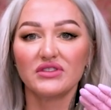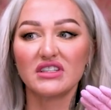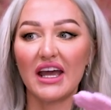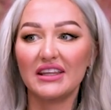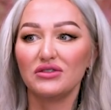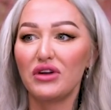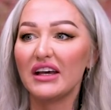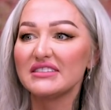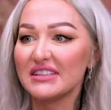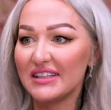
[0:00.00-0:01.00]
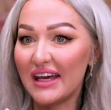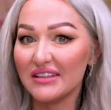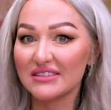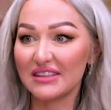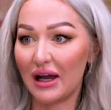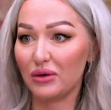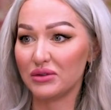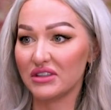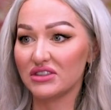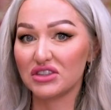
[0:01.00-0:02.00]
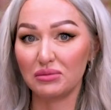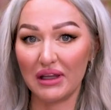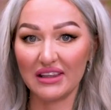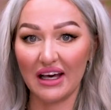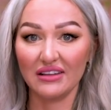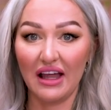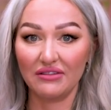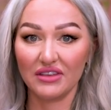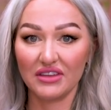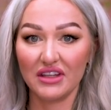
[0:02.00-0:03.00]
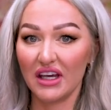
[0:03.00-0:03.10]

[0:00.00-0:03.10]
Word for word: take the rest of the nails down to meet that length.